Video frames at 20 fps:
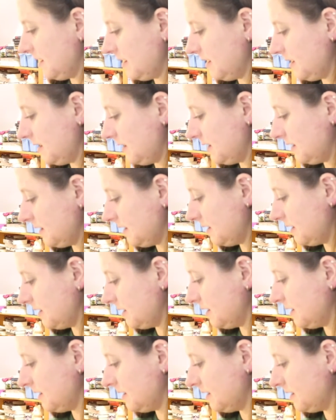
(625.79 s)

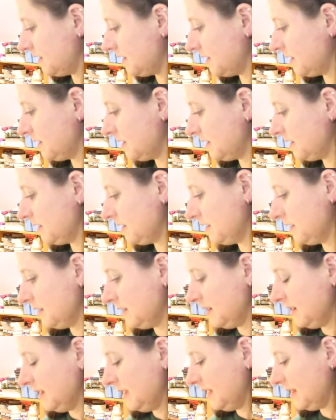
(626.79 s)

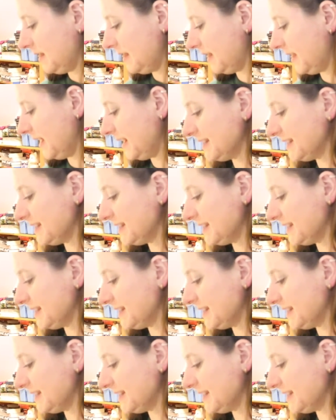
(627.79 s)
Nothing is said.